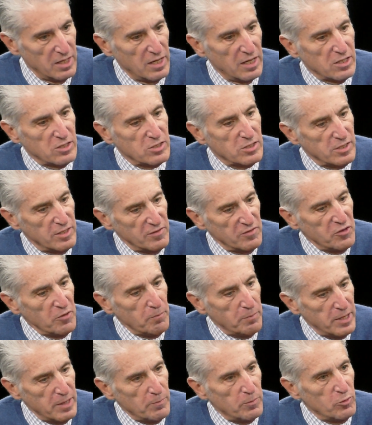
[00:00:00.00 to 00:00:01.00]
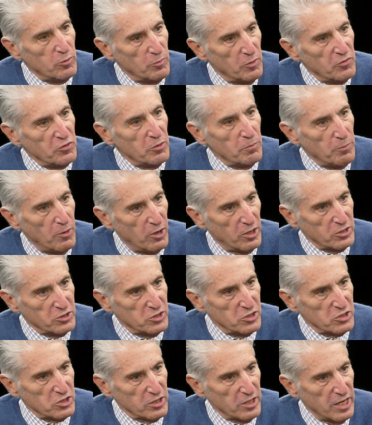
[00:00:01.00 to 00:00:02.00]
And some of the people who moved to
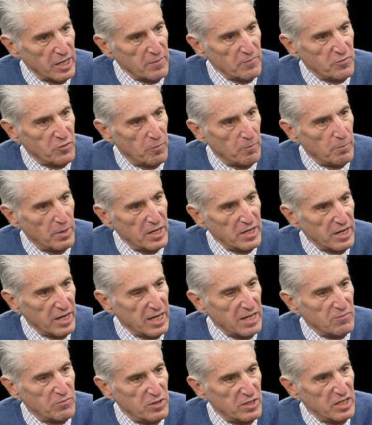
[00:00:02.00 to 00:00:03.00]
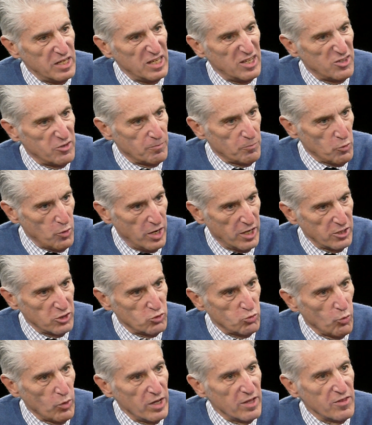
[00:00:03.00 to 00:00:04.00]
Parkchester came from Mott Haven in the Bronx,
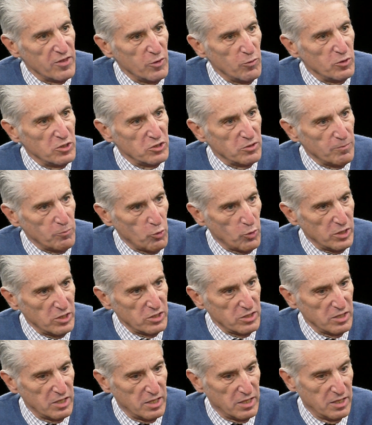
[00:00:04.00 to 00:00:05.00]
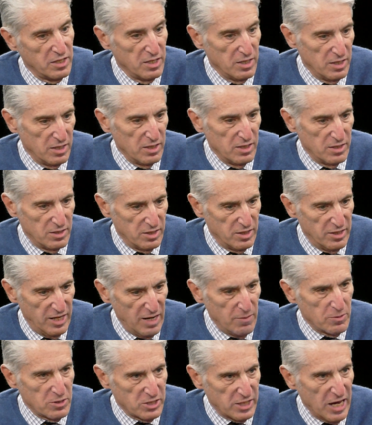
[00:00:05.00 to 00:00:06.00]
where there was a priest, and the
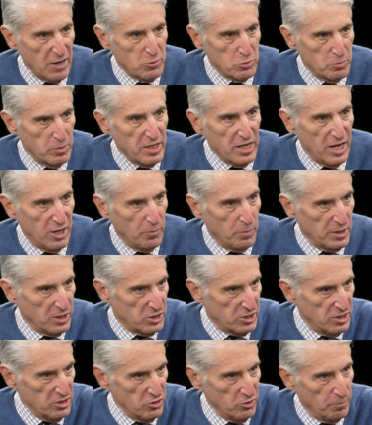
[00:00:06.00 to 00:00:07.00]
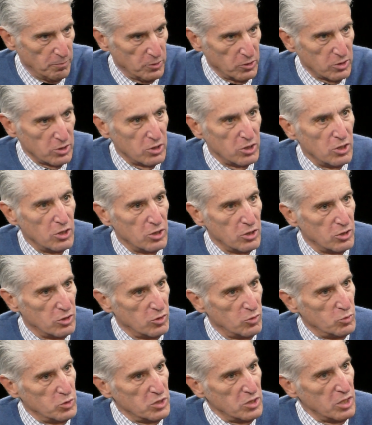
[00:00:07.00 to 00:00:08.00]
name escapes me now, but it's in the book, who
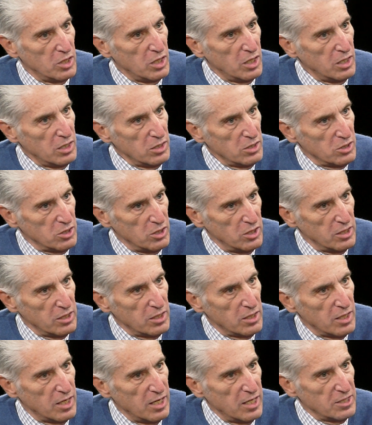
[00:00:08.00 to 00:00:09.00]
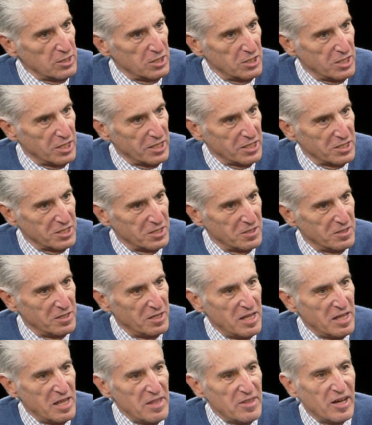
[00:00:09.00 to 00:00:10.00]
was an anti-Coughlinite.
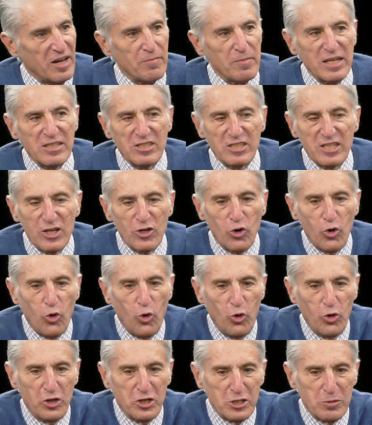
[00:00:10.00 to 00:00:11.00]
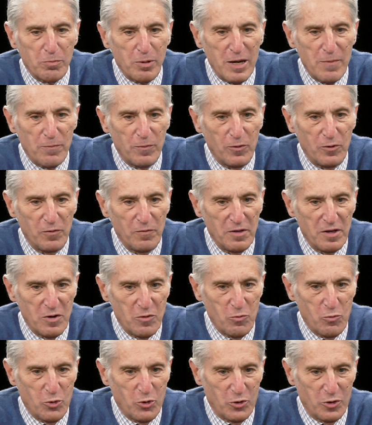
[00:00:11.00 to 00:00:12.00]
Now, I'm not saying all his people
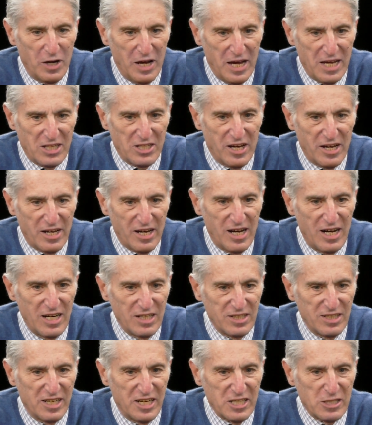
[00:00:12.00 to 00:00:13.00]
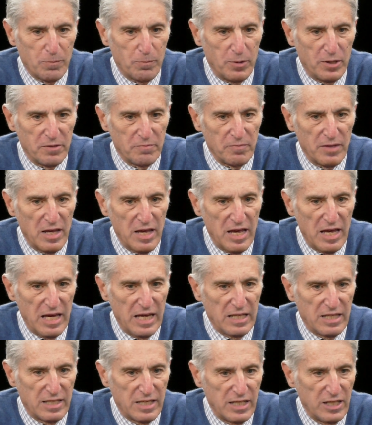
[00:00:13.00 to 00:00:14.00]
were anti-Coughlinites, but
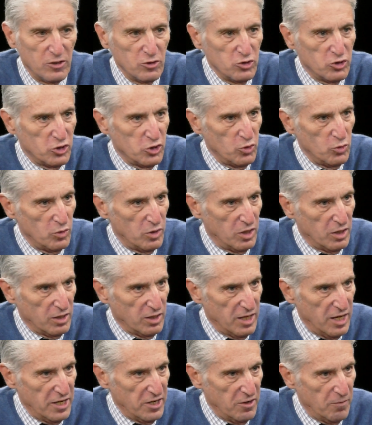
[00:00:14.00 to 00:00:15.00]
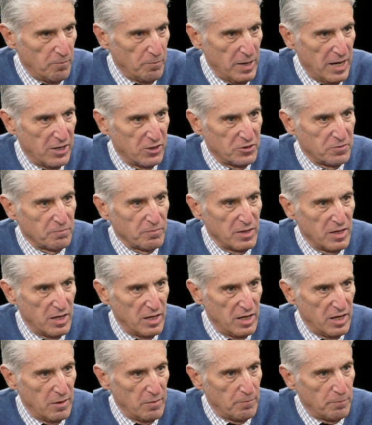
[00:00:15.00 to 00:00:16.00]
it tells you a lot about
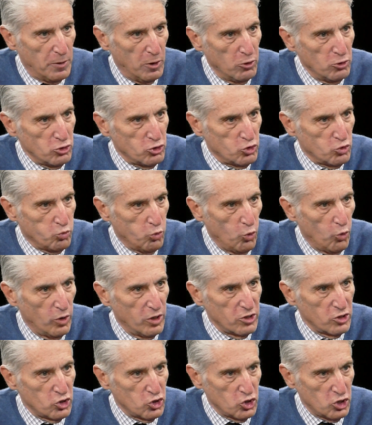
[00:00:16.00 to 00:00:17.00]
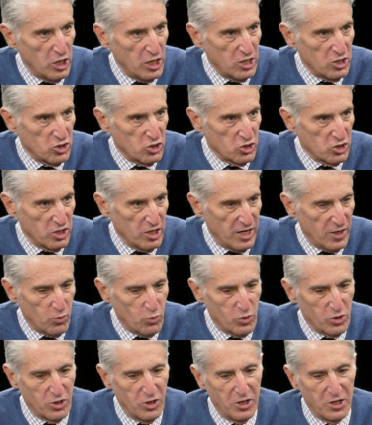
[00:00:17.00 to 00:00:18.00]
post-war changes in that
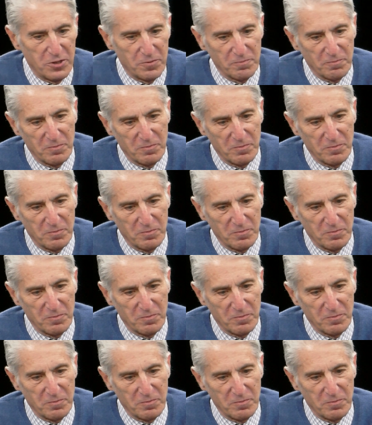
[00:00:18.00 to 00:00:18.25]
regard.